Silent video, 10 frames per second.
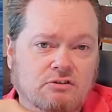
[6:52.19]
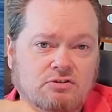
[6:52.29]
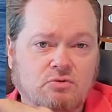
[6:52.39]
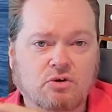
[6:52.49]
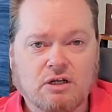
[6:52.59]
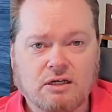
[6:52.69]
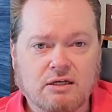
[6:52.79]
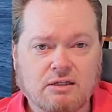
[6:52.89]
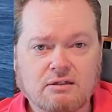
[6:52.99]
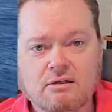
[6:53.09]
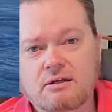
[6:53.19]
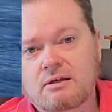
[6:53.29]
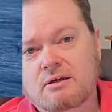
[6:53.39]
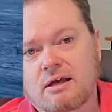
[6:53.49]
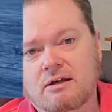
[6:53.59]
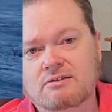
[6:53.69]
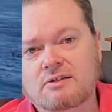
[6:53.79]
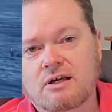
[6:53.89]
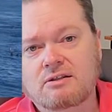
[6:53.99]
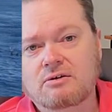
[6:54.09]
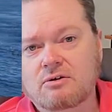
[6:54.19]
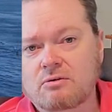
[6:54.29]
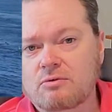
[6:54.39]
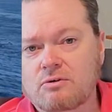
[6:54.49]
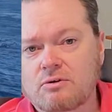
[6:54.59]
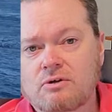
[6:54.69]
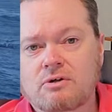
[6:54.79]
shoreline outside the harbor.